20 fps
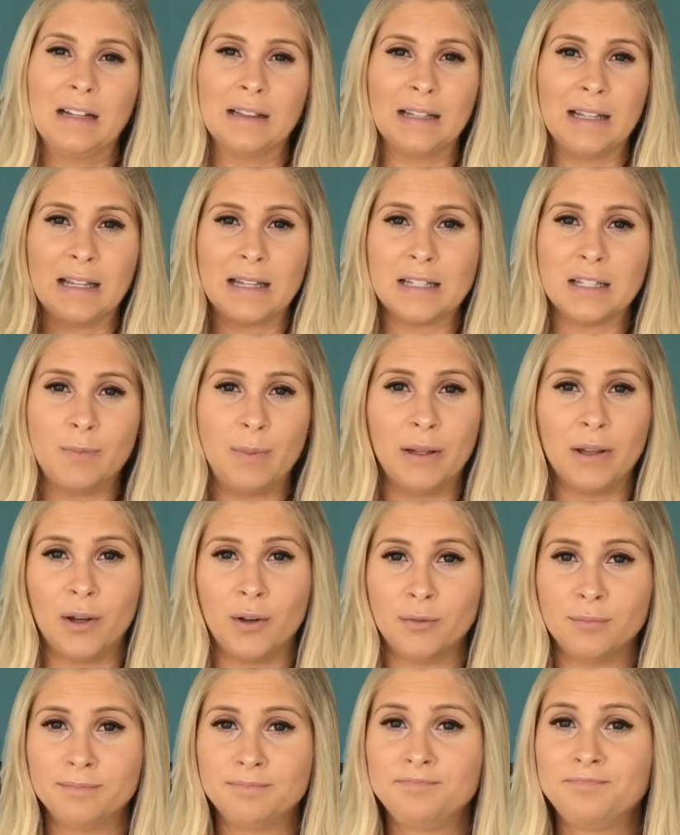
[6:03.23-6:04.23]
Link is
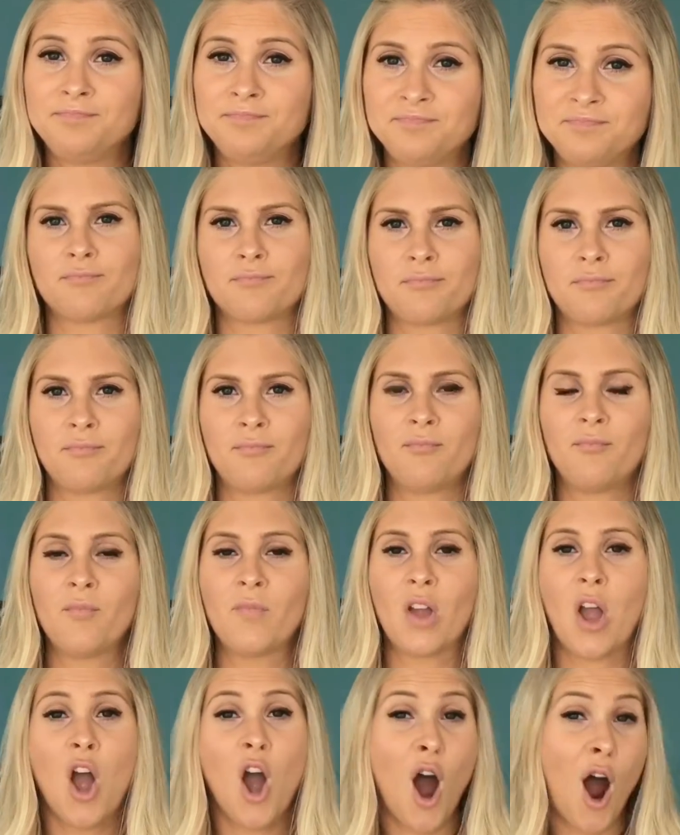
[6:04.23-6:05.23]
below.
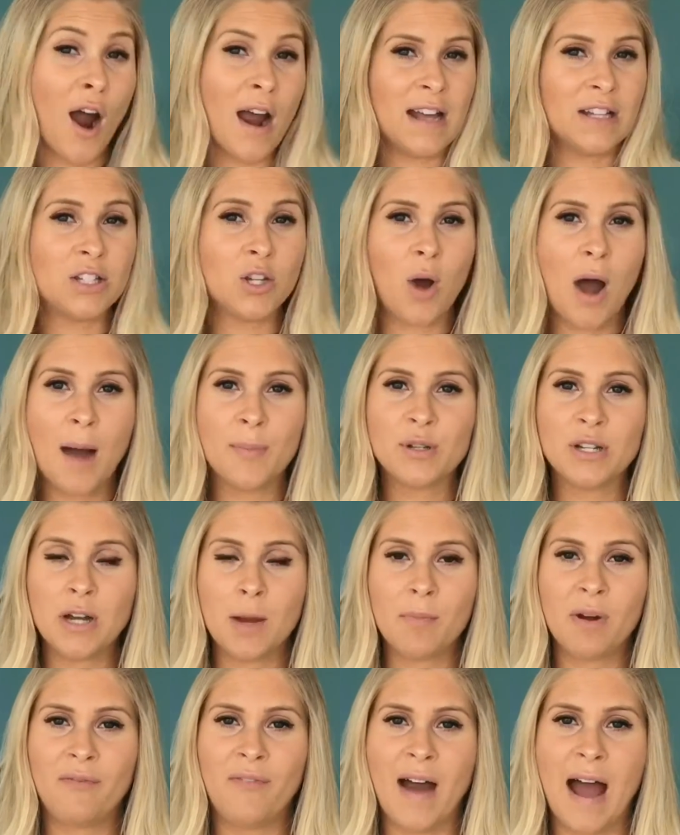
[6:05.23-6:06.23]
All right, so option
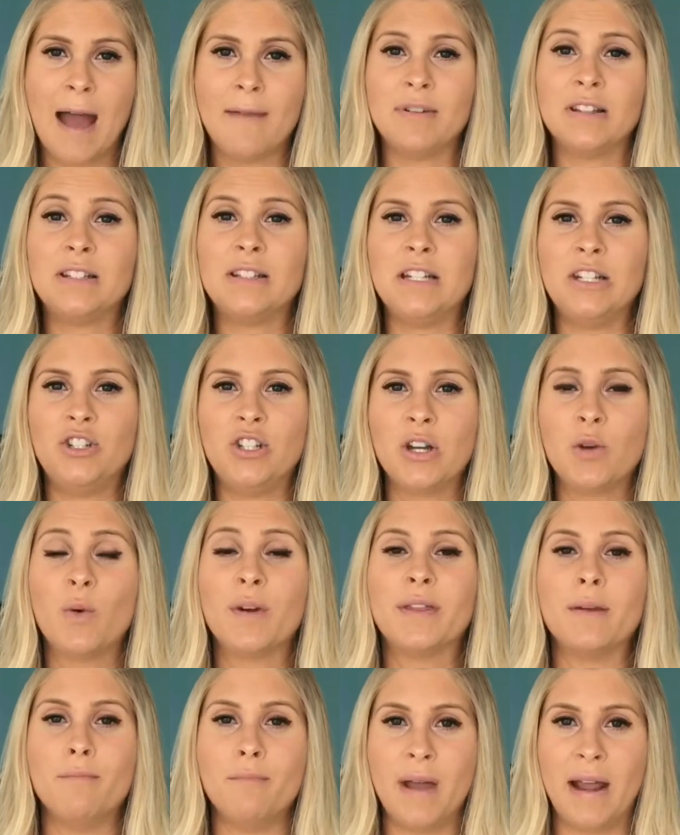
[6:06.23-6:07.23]
number 5 is teaching
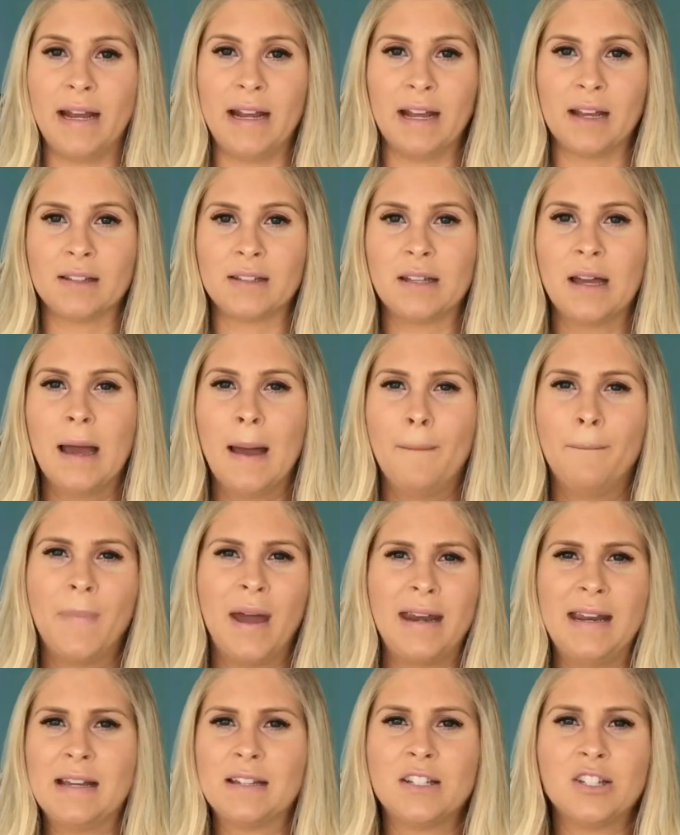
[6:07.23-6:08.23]
with MEDDEAS.
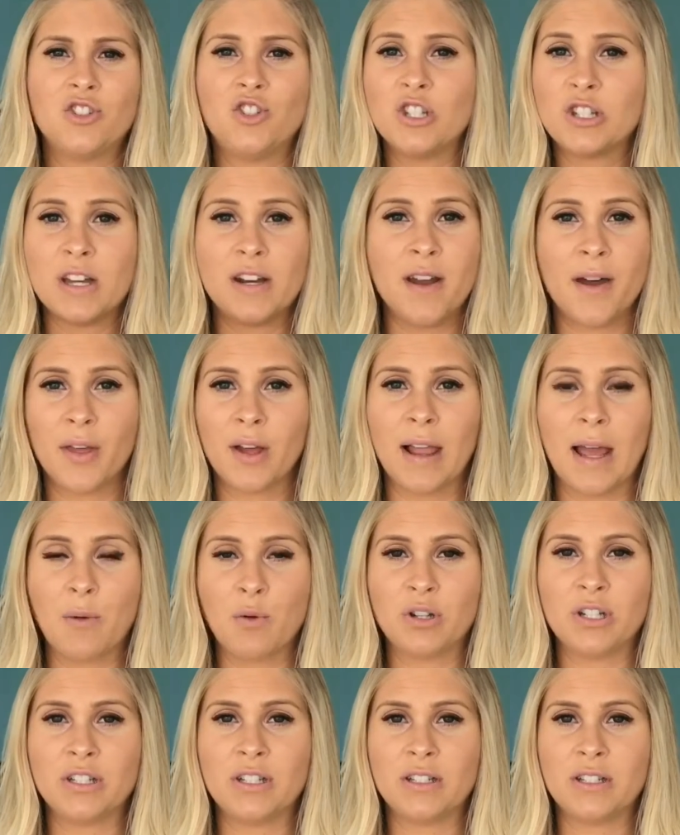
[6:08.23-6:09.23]
MEDDEAS is just another
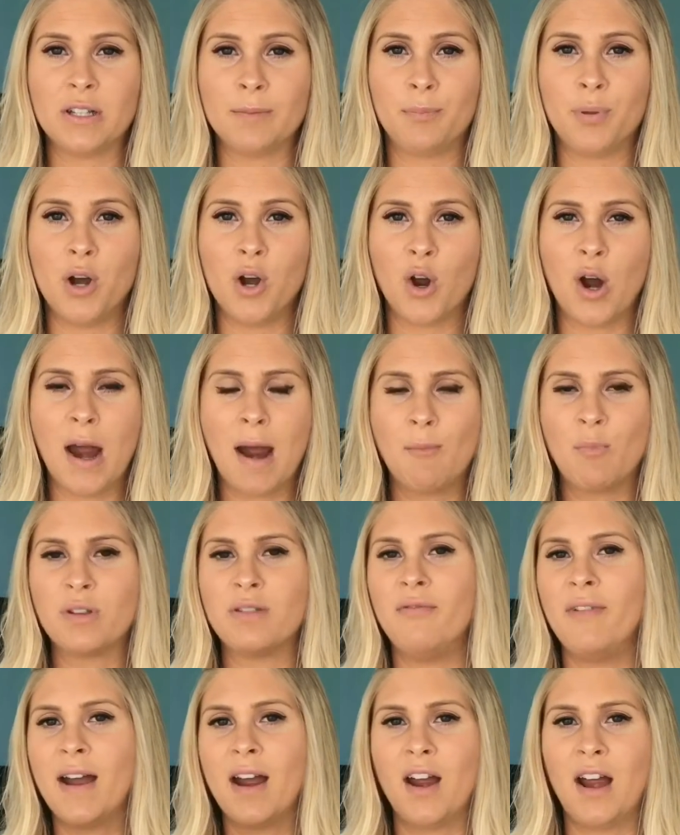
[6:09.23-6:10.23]
language assistant program
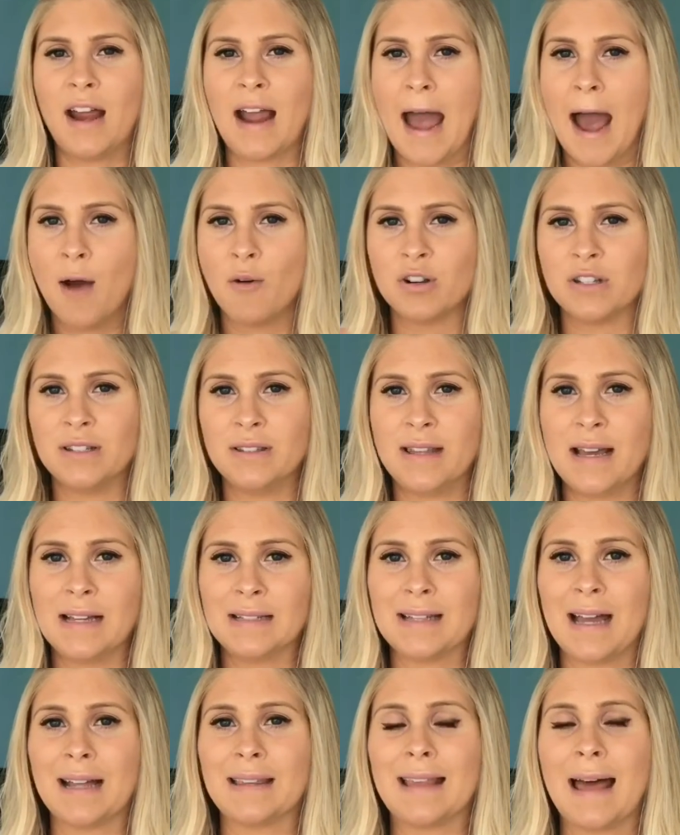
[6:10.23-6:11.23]
with varying hours and
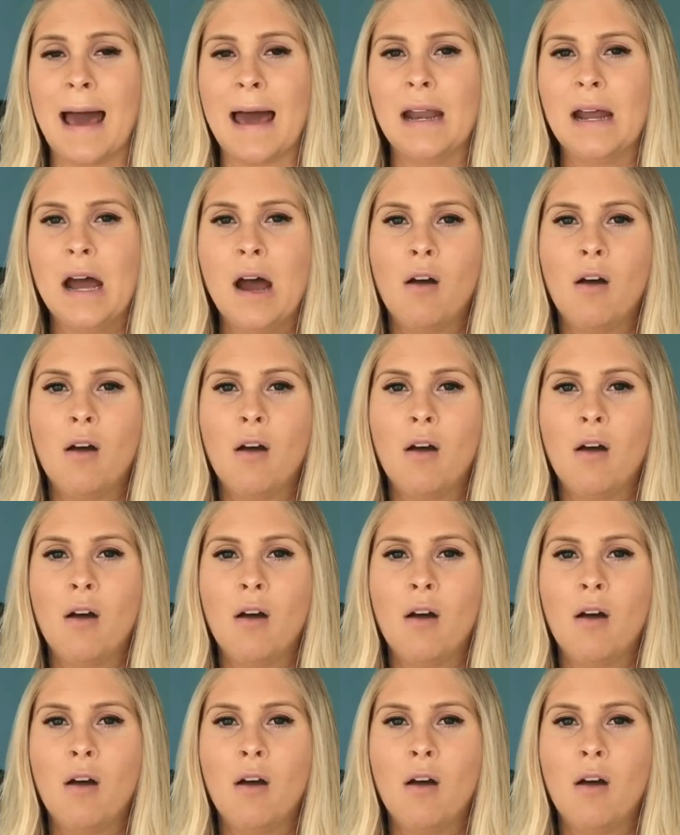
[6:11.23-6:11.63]
things like that.